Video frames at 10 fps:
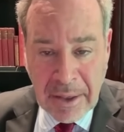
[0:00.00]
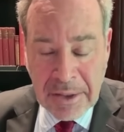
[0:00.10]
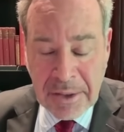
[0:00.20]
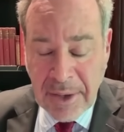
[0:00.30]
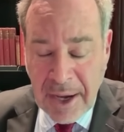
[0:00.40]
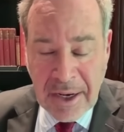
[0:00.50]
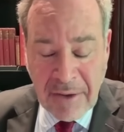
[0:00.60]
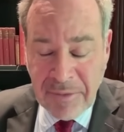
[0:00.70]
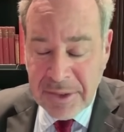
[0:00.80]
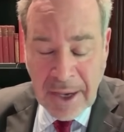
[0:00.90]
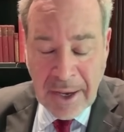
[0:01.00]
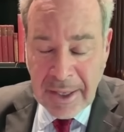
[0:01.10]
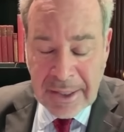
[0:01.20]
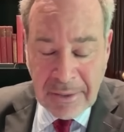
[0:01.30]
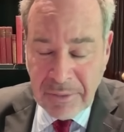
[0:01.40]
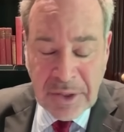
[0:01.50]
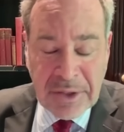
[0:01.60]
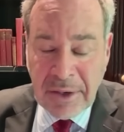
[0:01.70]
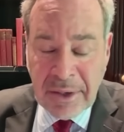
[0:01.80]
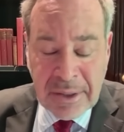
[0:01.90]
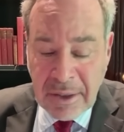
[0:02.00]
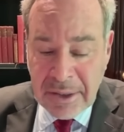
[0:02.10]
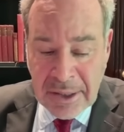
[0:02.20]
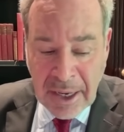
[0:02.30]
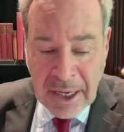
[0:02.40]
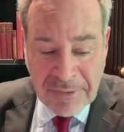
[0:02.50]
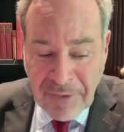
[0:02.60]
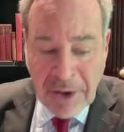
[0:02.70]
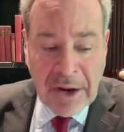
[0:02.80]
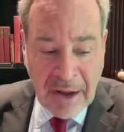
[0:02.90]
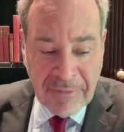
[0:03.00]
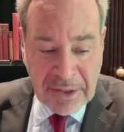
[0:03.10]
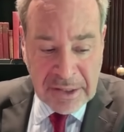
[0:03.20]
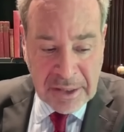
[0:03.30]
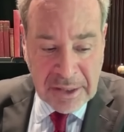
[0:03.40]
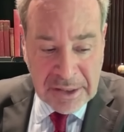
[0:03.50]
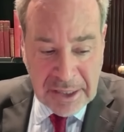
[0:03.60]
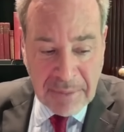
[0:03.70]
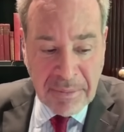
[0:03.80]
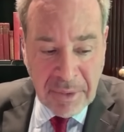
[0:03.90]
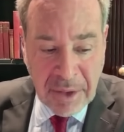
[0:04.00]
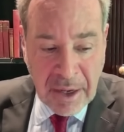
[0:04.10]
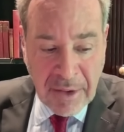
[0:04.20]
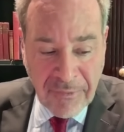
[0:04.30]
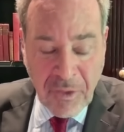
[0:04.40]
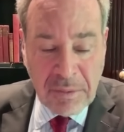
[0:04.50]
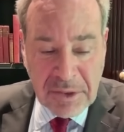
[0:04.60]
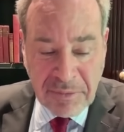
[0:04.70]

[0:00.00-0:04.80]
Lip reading: So Canadian governments, it's very obvious that some forms of